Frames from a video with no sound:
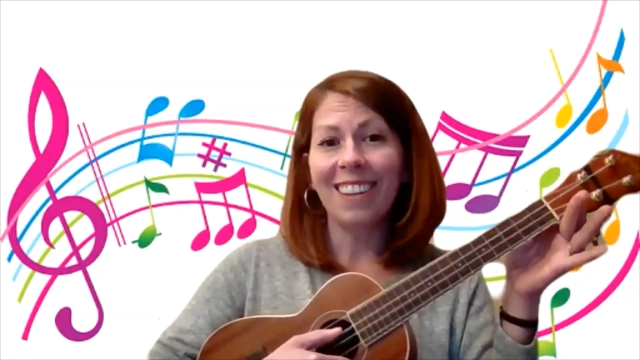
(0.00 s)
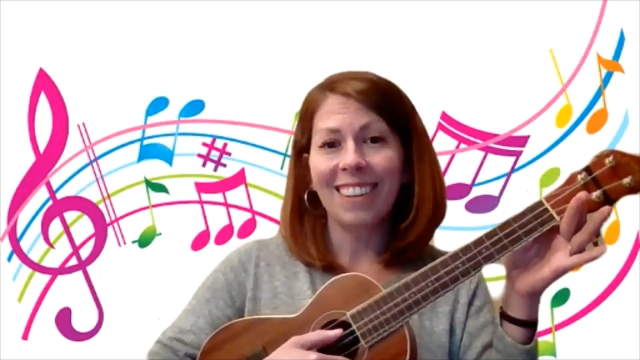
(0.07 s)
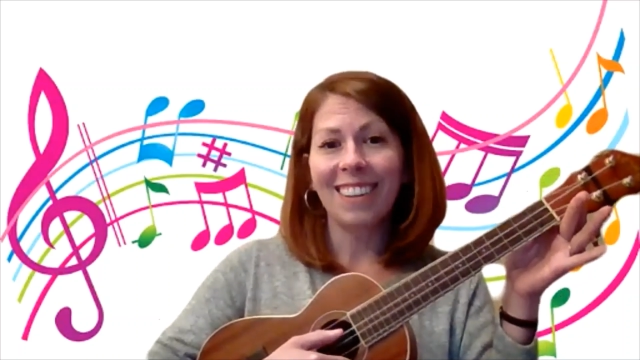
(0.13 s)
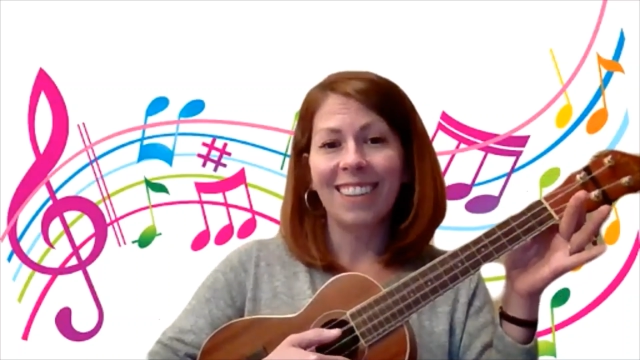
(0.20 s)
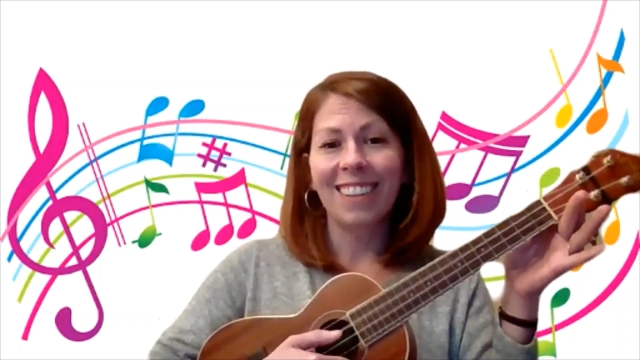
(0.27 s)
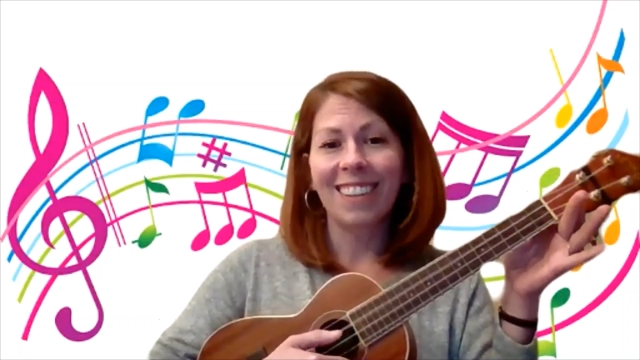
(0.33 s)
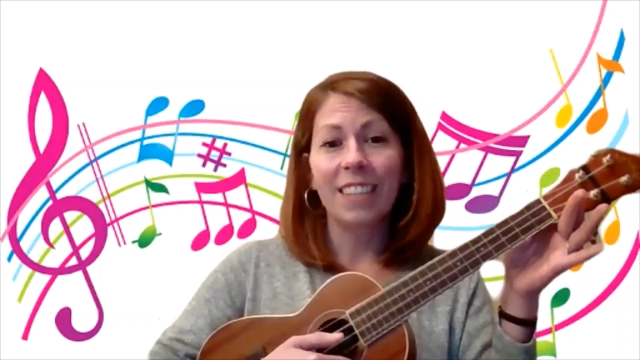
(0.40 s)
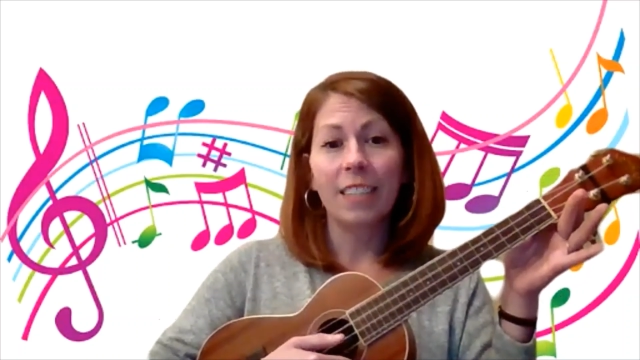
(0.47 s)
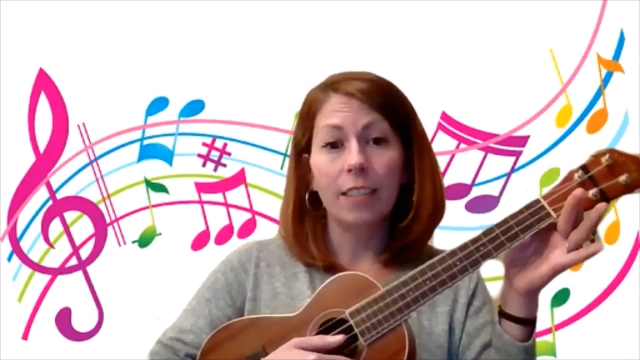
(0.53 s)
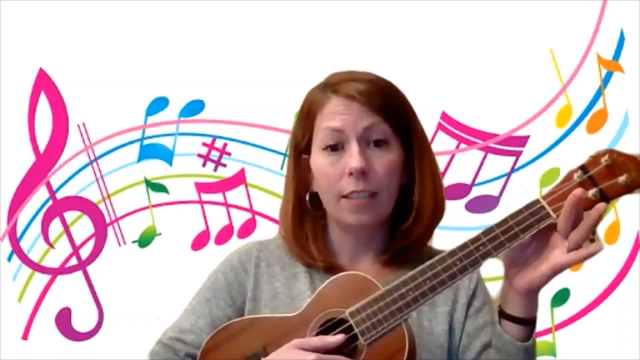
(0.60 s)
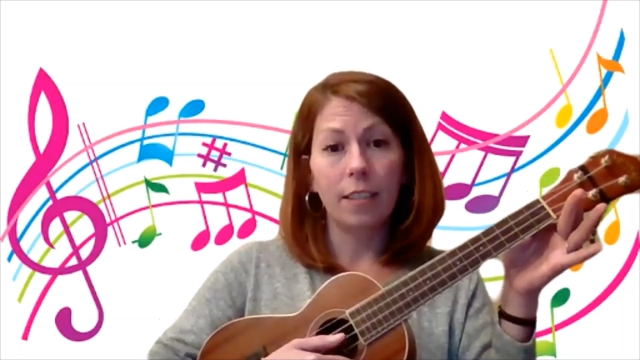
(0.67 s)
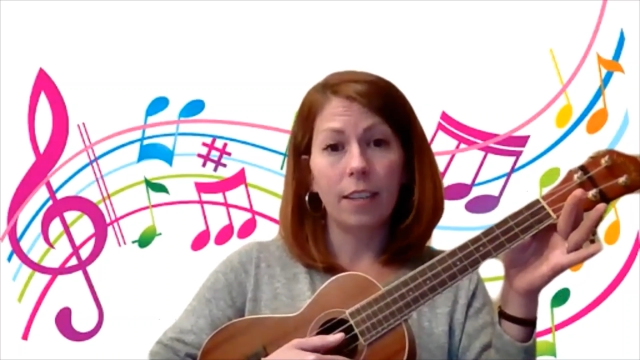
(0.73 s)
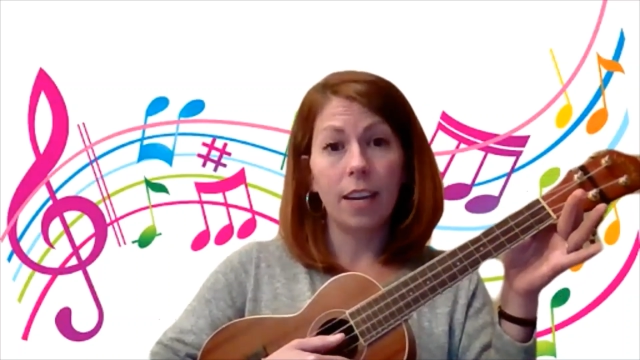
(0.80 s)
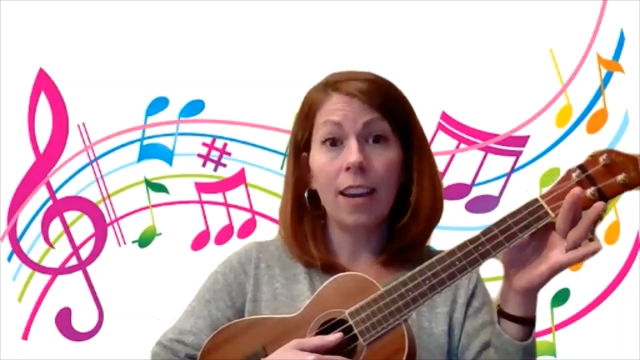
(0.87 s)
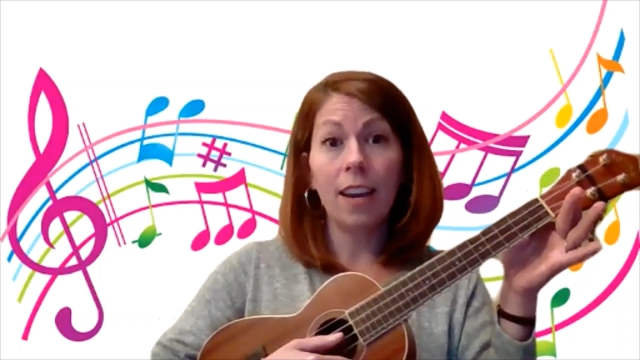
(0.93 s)

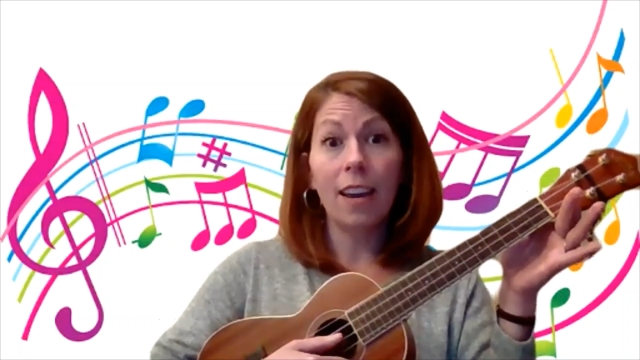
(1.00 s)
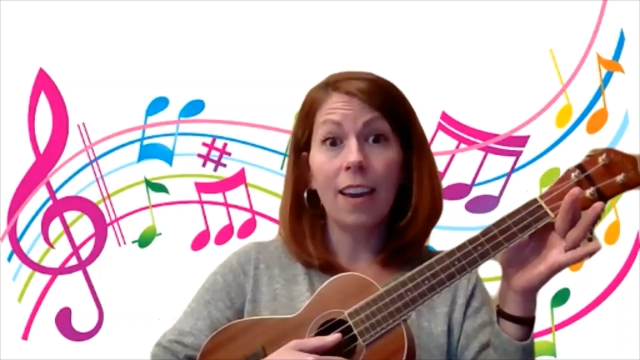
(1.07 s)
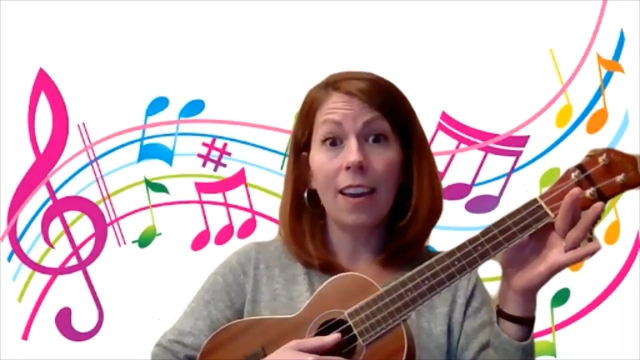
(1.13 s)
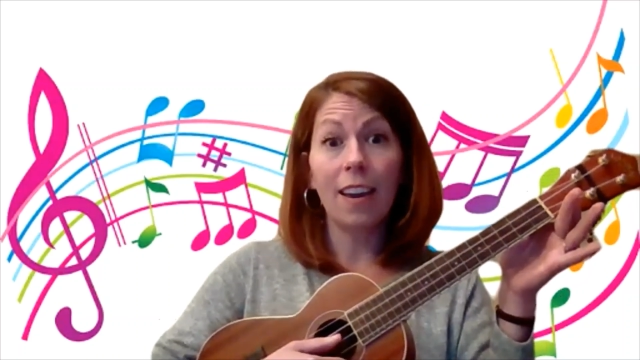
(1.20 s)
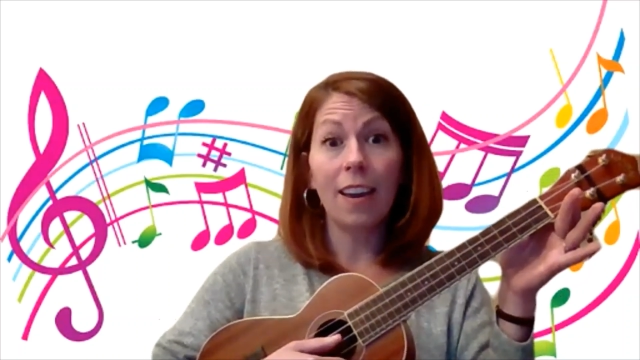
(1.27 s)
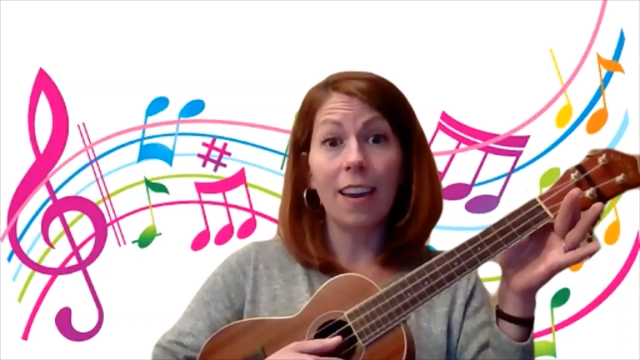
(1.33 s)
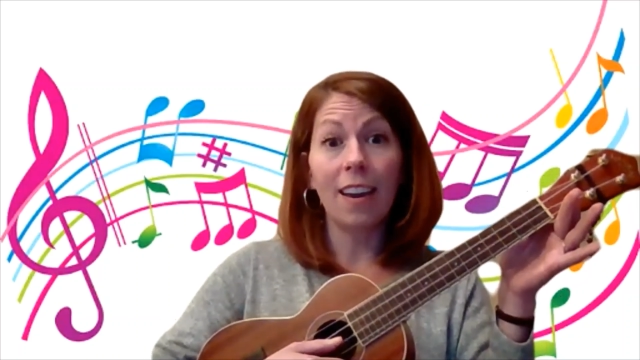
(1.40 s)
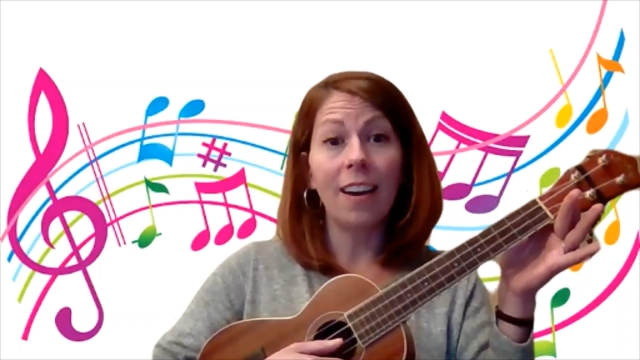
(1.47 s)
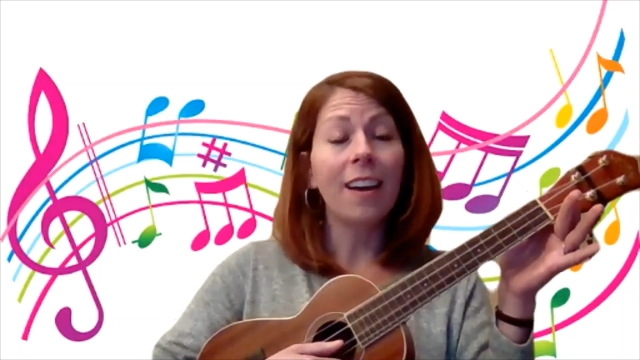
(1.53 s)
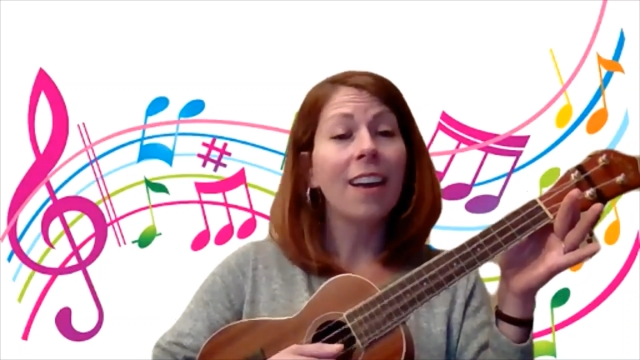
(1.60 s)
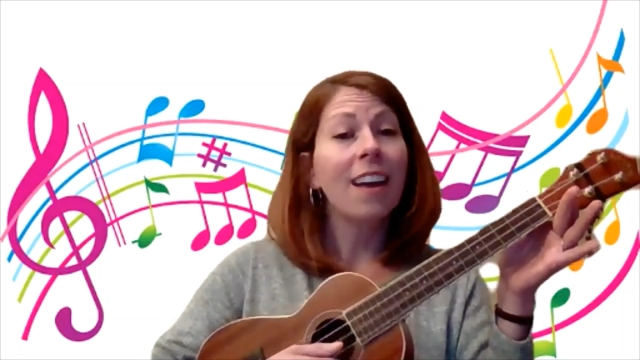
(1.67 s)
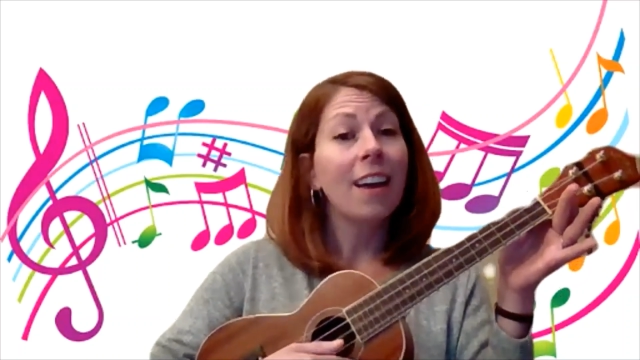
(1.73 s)
C,